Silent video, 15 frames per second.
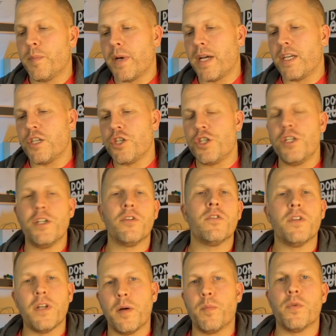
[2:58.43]
by sheer
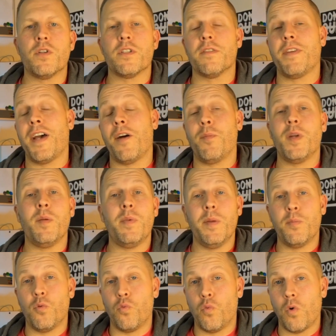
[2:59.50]
numbers of how many
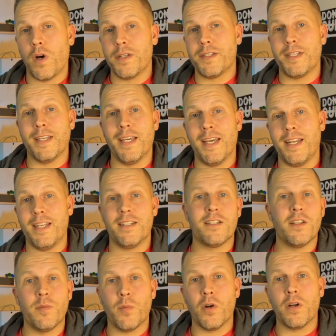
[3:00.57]
people want to get into
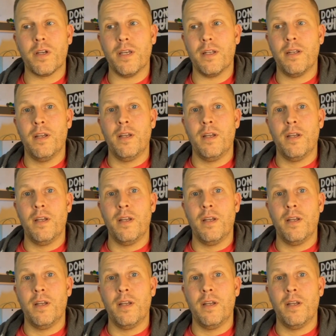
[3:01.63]
the market